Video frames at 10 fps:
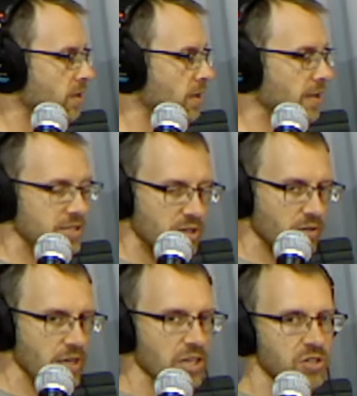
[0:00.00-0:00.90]
And that's all I've
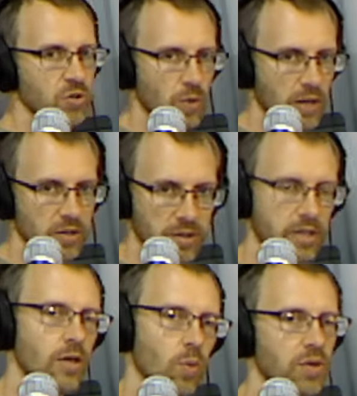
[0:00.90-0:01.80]
got to do rather than
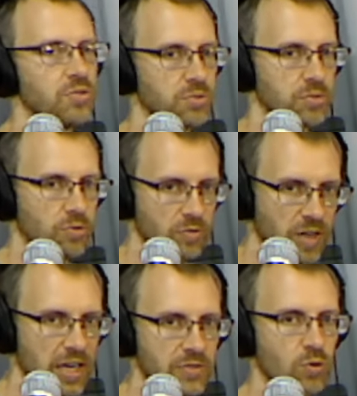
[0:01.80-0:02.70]
thinking 1, 2, 3, 4,
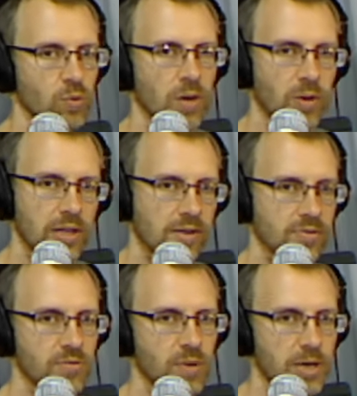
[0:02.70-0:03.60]
5 or right, right, left,
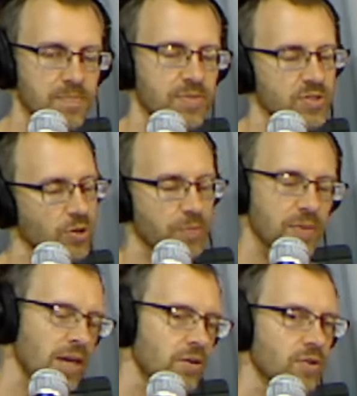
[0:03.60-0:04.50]
left, right. So
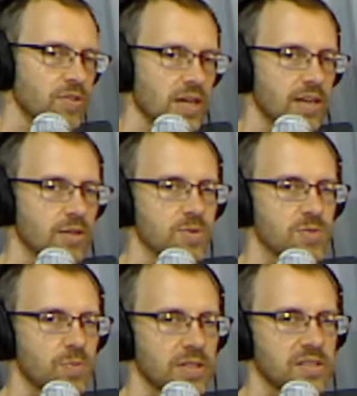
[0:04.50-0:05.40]
I don't know if that helps,
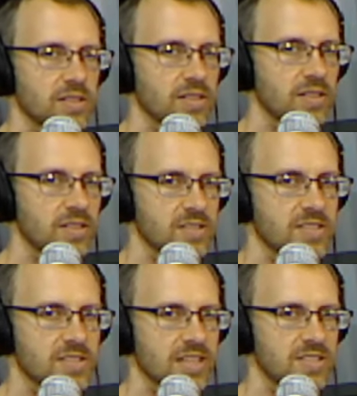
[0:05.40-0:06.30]
but
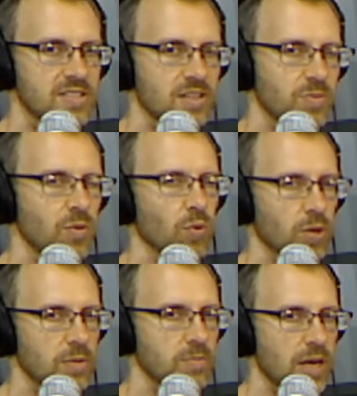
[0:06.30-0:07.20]
that's something we'll
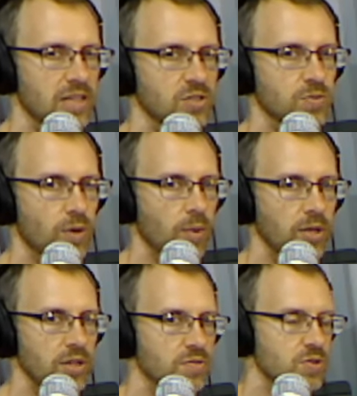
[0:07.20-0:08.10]
come back to probably
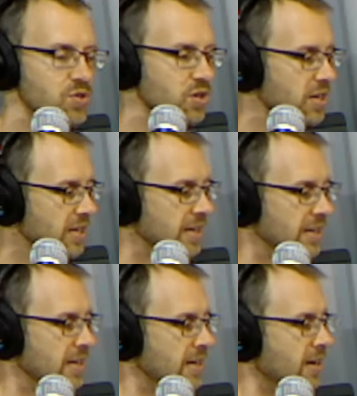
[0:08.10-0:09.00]
in the future.
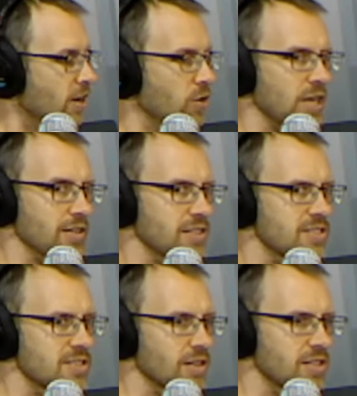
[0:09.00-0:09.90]
Okay,
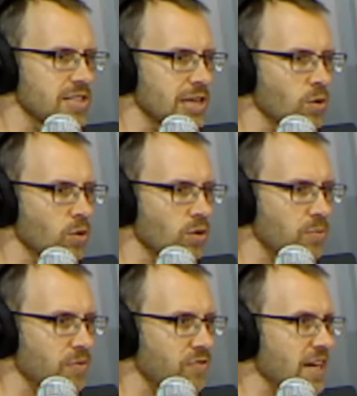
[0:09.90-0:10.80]
let's get going a little
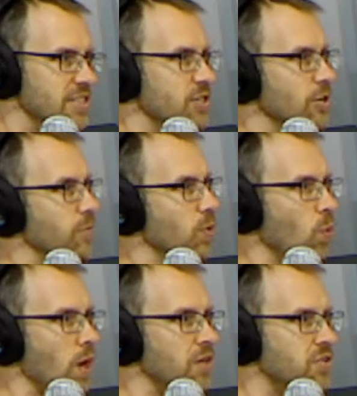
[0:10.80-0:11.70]
bit faster.
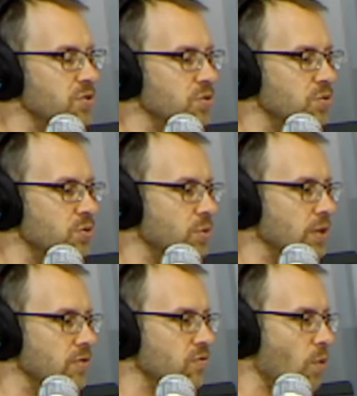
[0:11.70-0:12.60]
1, 2,
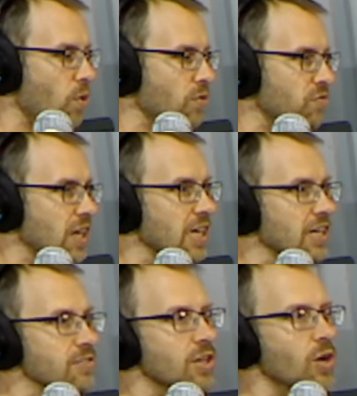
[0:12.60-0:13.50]
3, 4,
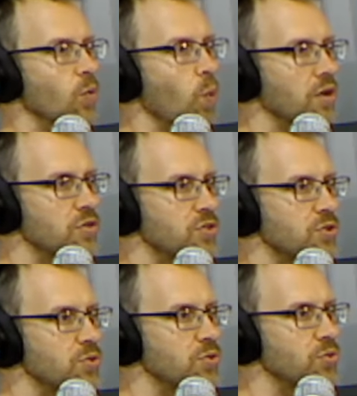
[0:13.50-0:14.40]
5. 1,
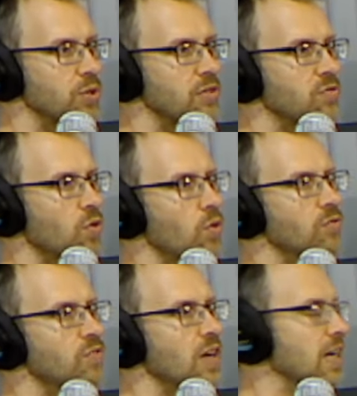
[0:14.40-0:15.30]
2, 3, 4,
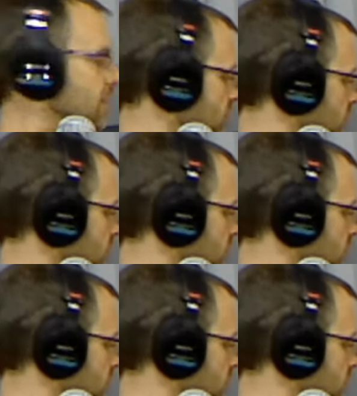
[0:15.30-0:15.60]
5.